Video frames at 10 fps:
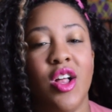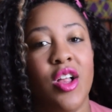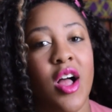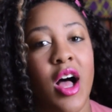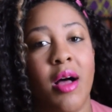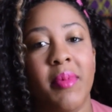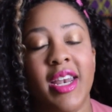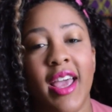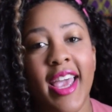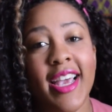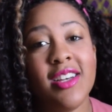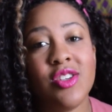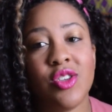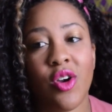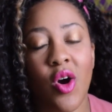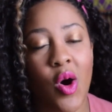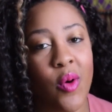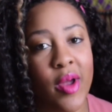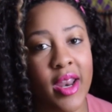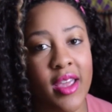enhance their
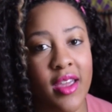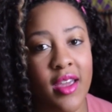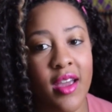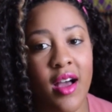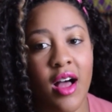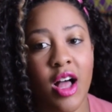already